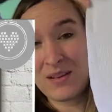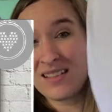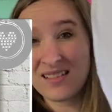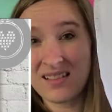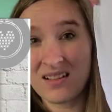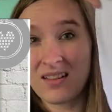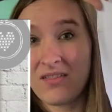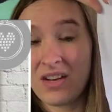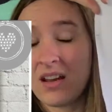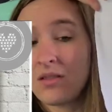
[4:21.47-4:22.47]
it's on 11
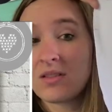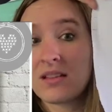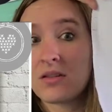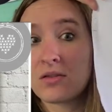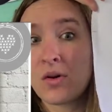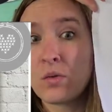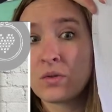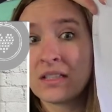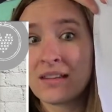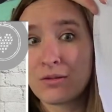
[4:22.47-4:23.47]
count, and there's
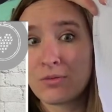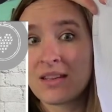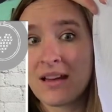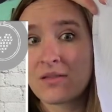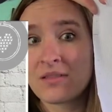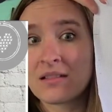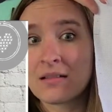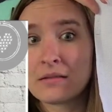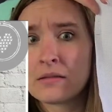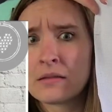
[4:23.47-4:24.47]
only 3,000
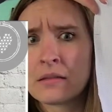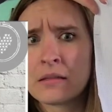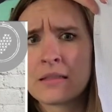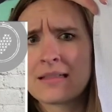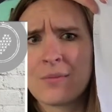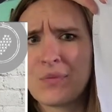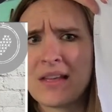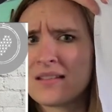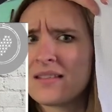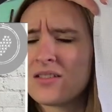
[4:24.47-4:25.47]
something
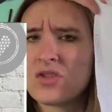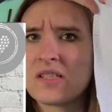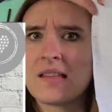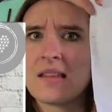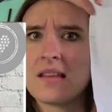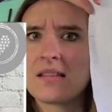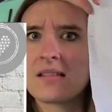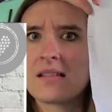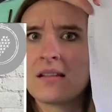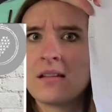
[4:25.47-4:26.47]
stitches in this.
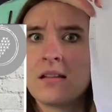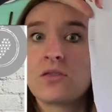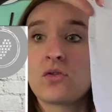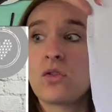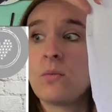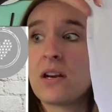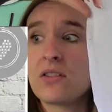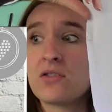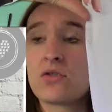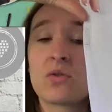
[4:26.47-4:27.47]
So compared to
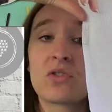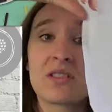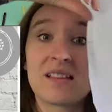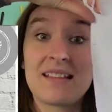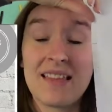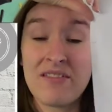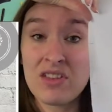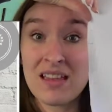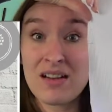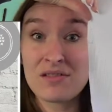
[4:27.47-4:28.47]
Georgia's
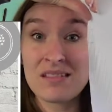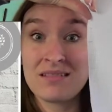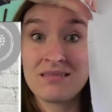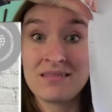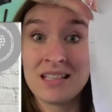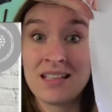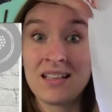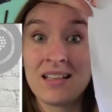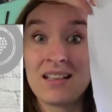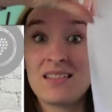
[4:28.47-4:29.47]
11,000,
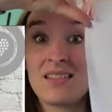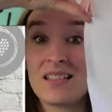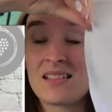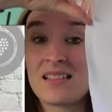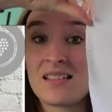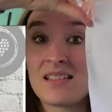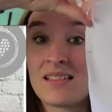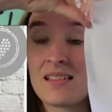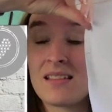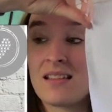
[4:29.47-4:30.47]
this
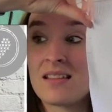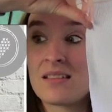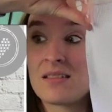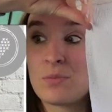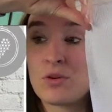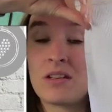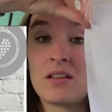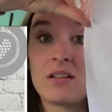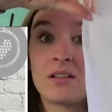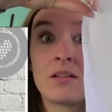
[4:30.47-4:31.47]
is
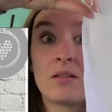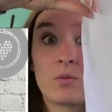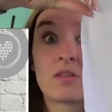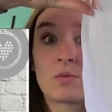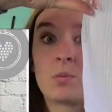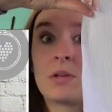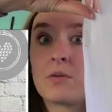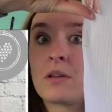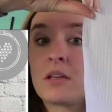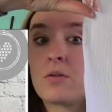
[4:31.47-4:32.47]
pretty, well, this will be a
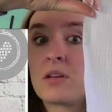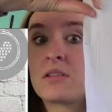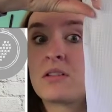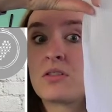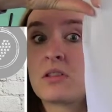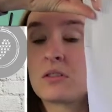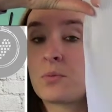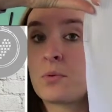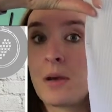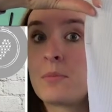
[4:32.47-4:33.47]
really quick stitch. This will
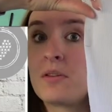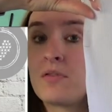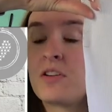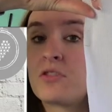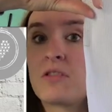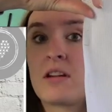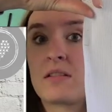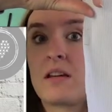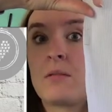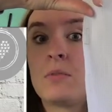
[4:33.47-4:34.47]
probably be a finish next
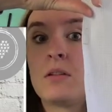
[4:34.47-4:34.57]
time.